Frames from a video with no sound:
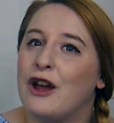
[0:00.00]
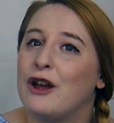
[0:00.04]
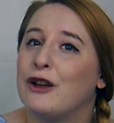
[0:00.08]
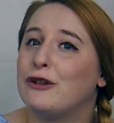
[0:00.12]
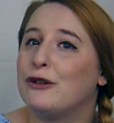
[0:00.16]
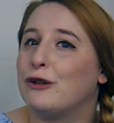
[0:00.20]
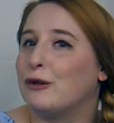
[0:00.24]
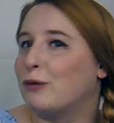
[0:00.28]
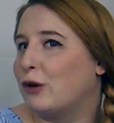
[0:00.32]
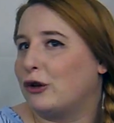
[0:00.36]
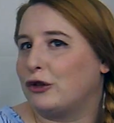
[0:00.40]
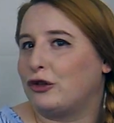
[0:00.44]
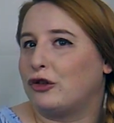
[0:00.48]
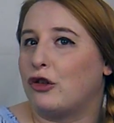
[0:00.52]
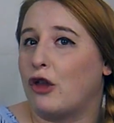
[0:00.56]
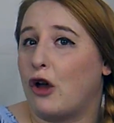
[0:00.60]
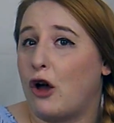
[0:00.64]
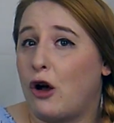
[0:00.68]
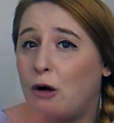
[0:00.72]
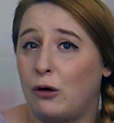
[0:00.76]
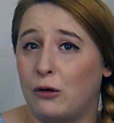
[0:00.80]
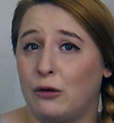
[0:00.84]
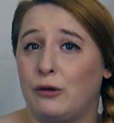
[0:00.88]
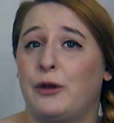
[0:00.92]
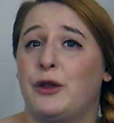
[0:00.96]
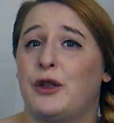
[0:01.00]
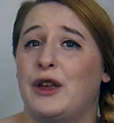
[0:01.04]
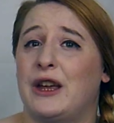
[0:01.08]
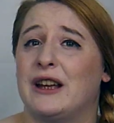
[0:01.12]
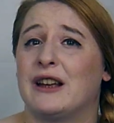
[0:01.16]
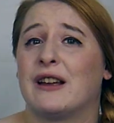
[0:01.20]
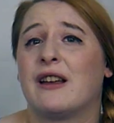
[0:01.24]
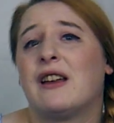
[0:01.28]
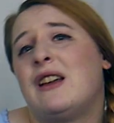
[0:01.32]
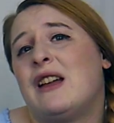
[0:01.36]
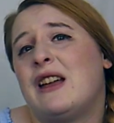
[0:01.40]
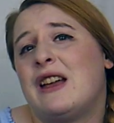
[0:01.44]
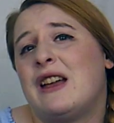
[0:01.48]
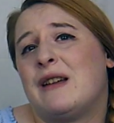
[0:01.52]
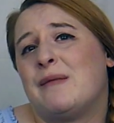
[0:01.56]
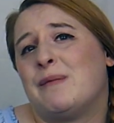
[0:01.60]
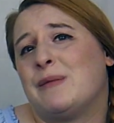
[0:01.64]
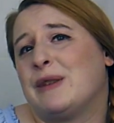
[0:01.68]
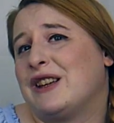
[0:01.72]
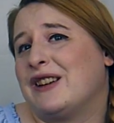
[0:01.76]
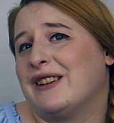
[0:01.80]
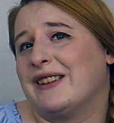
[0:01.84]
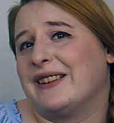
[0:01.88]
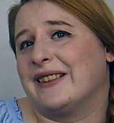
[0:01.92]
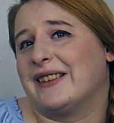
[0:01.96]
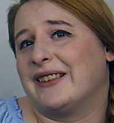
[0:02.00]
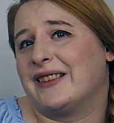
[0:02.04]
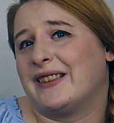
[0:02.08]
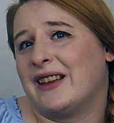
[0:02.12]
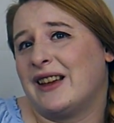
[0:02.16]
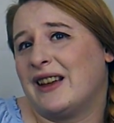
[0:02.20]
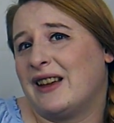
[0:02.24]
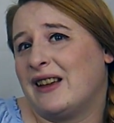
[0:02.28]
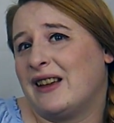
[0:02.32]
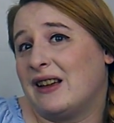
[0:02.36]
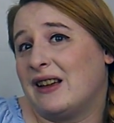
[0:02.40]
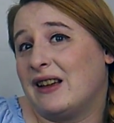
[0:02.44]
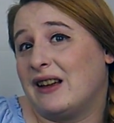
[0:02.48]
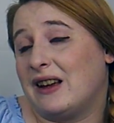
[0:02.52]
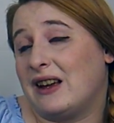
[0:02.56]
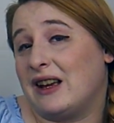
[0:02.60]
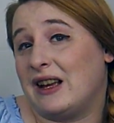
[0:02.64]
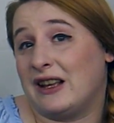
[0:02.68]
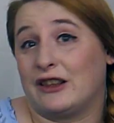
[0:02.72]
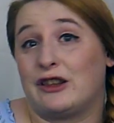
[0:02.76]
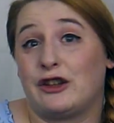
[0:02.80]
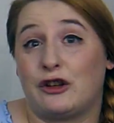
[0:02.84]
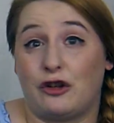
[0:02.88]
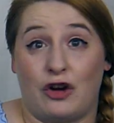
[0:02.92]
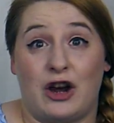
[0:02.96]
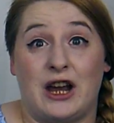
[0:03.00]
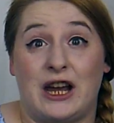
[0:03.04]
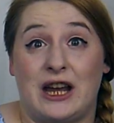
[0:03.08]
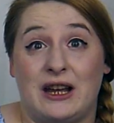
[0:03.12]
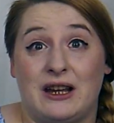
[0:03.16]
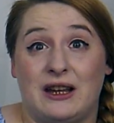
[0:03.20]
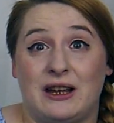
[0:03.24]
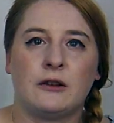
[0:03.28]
to watch the whole thing because it's great.